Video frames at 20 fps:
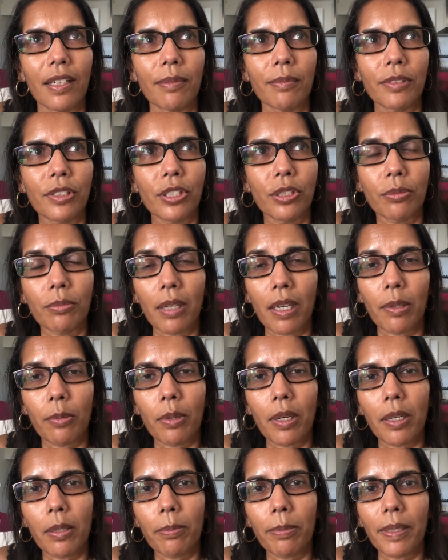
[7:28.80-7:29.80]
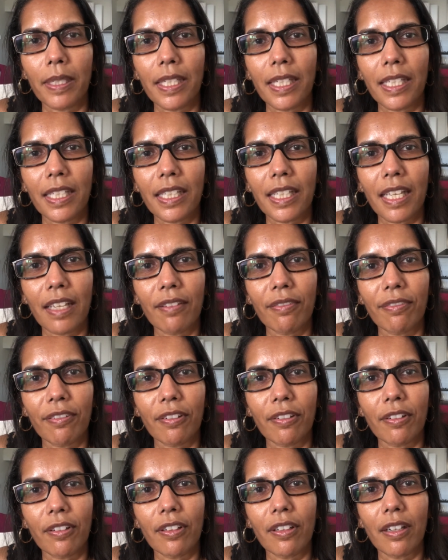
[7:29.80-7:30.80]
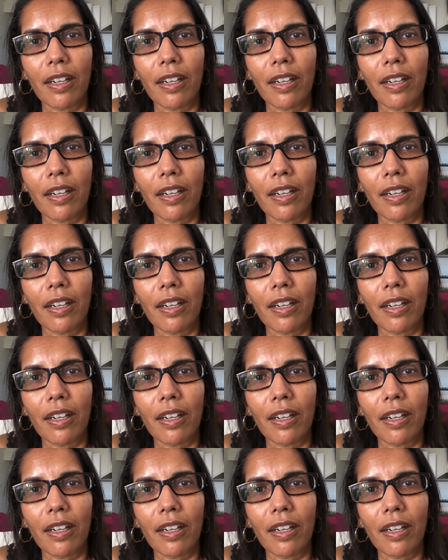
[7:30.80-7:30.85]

to my well-being. Therefore,